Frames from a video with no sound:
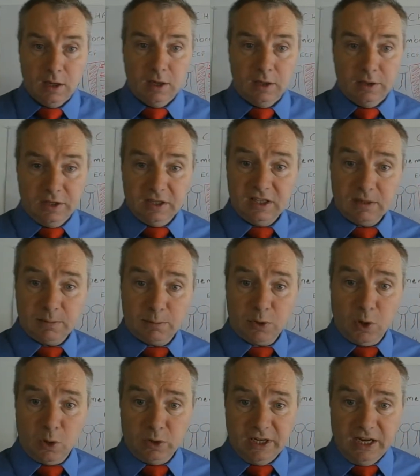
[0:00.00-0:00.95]
This is a
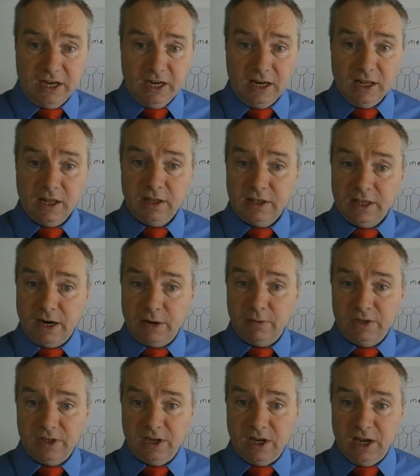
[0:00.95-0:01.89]
protein that
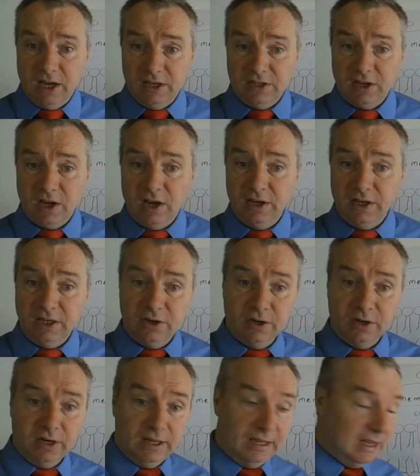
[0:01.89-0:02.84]
resides on either
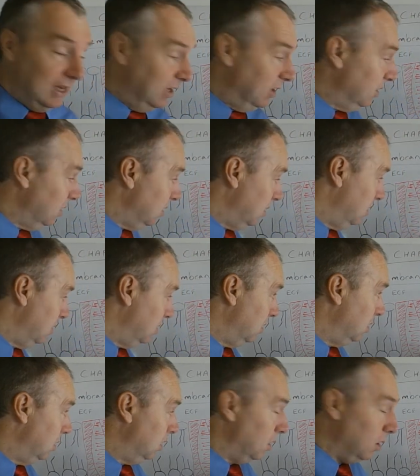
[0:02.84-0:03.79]
the inner
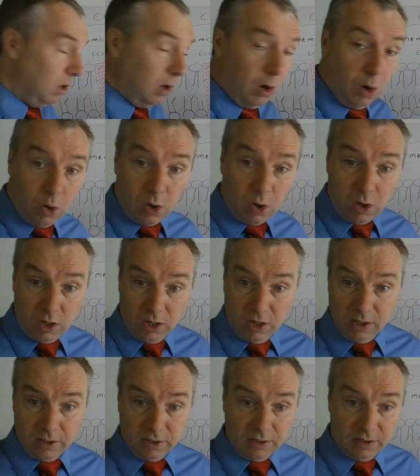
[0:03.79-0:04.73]
or
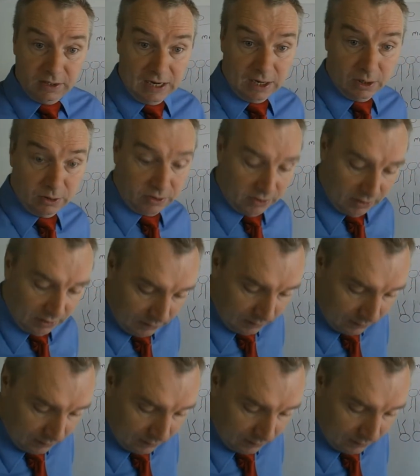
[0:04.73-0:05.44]
the outer